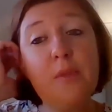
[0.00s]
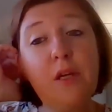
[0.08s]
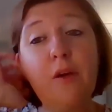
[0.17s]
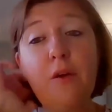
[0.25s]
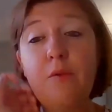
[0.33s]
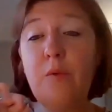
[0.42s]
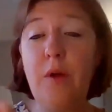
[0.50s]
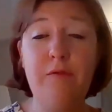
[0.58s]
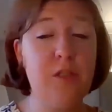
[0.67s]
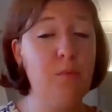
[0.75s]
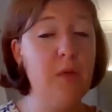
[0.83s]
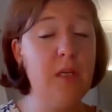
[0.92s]

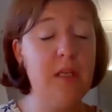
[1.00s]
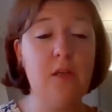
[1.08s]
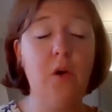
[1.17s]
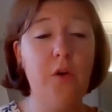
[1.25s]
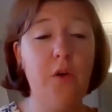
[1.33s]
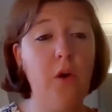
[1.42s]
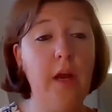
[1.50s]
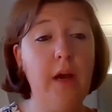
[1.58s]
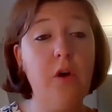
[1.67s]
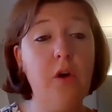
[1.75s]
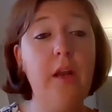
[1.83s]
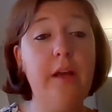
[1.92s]
So if somebody's got
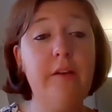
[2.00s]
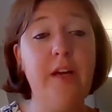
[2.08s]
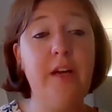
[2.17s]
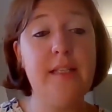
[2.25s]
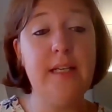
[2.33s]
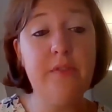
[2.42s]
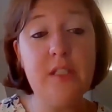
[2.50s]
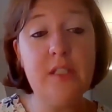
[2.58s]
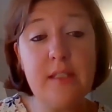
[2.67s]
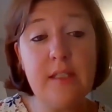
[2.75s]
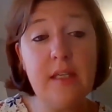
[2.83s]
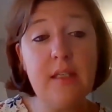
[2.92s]
non-alcoholic fatty liver
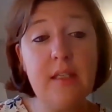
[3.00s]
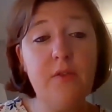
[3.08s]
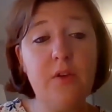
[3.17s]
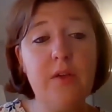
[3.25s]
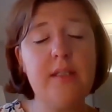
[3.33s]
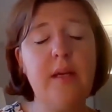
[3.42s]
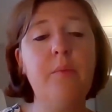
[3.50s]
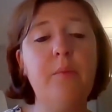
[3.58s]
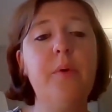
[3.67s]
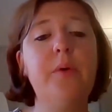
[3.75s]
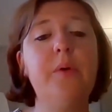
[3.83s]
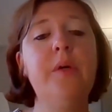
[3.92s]
disease, for
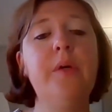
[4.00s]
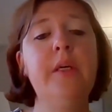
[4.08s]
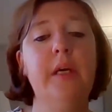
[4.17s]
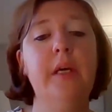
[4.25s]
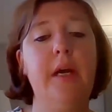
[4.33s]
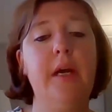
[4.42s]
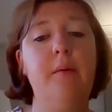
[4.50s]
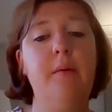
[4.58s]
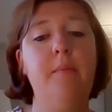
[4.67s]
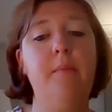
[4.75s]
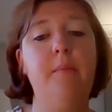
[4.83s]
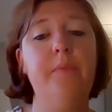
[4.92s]
example,
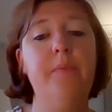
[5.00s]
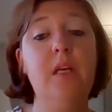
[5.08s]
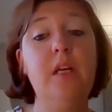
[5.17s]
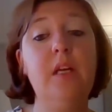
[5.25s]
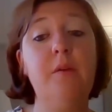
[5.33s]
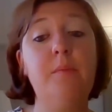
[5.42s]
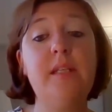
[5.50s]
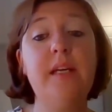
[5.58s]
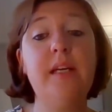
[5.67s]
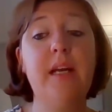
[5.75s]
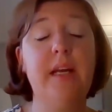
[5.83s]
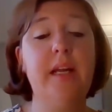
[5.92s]

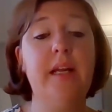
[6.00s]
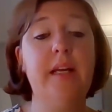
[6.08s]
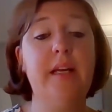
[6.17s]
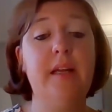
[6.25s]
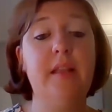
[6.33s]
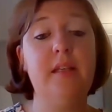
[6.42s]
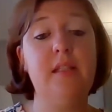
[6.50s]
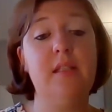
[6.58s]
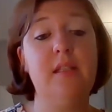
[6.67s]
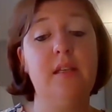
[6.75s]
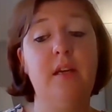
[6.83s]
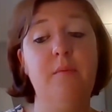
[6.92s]
particularly
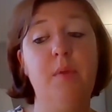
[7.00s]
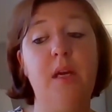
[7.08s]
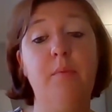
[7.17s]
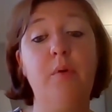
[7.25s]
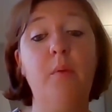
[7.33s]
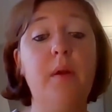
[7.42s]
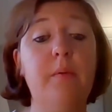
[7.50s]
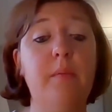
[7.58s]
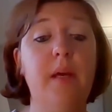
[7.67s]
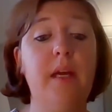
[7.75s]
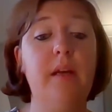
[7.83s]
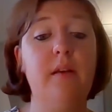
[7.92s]
this can be a problem
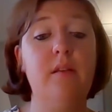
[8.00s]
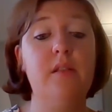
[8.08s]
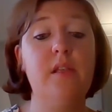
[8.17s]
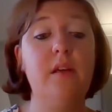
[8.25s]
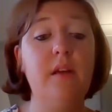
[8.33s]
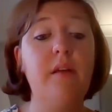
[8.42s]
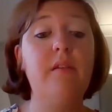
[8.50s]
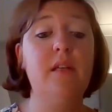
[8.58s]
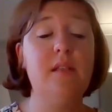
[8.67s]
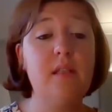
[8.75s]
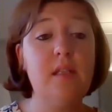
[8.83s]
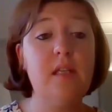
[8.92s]
in certain
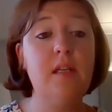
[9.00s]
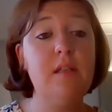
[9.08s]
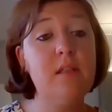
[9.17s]
ethnicities.